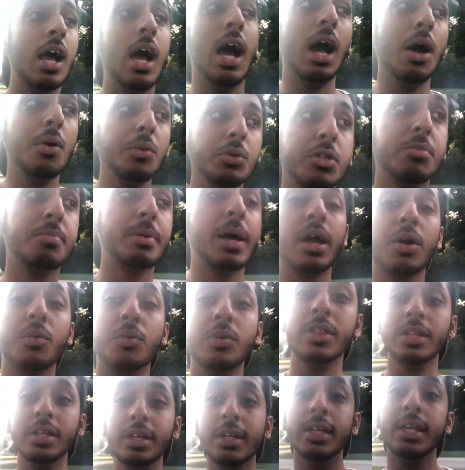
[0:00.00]
I was back
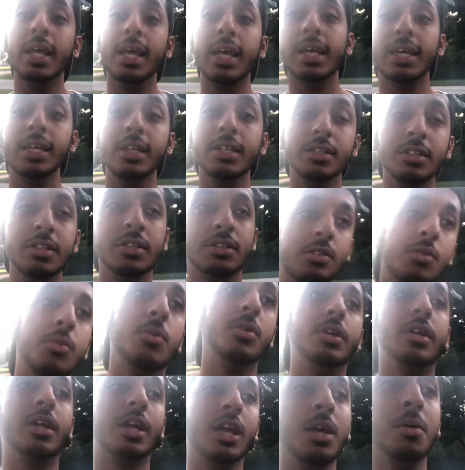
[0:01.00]
within days
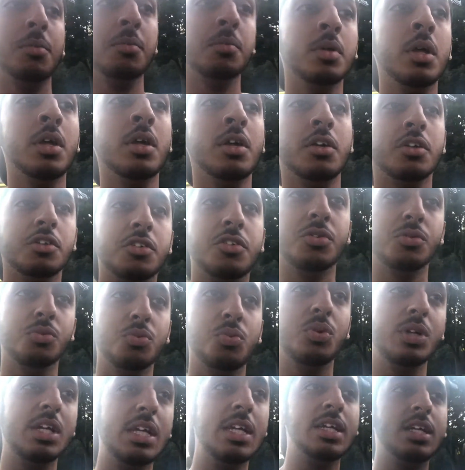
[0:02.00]
when it came to
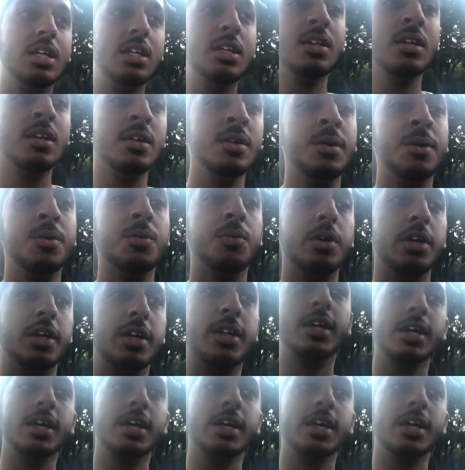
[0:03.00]
weed, when it